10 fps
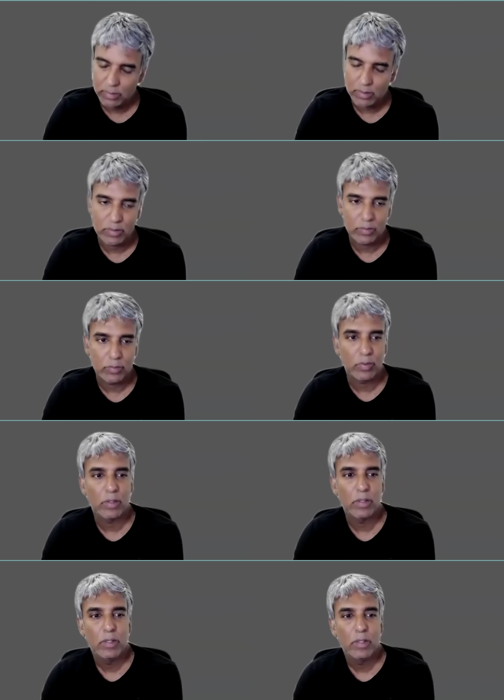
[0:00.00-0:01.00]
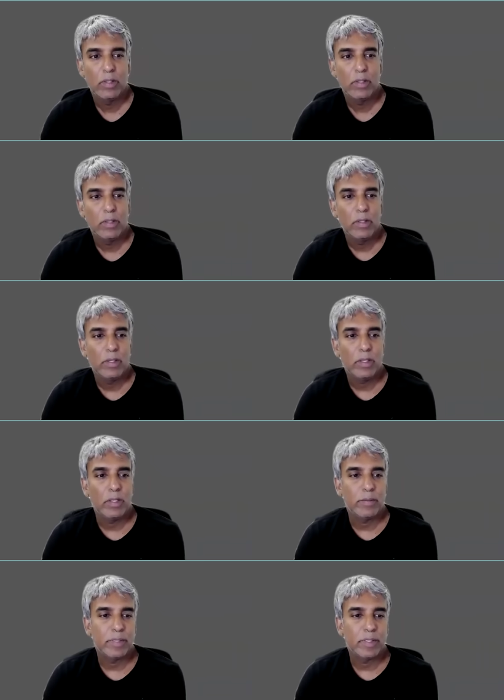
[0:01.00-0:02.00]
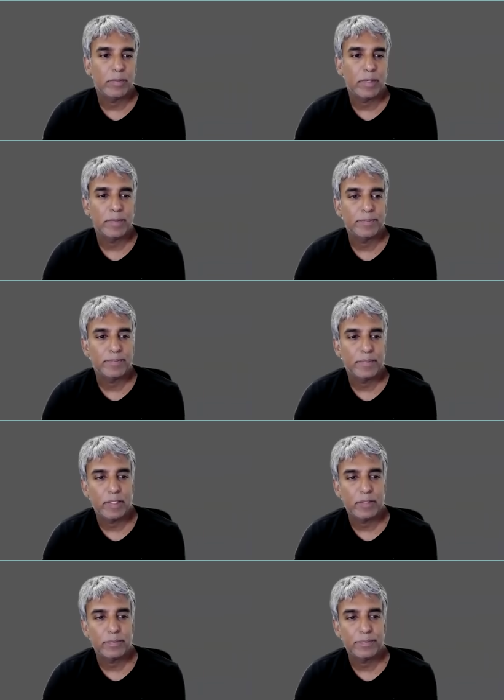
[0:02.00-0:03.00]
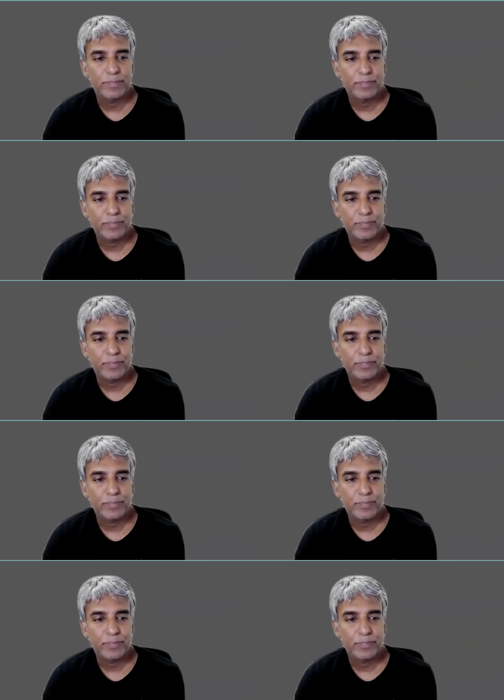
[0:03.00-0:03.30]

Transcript: war in a bigger way later.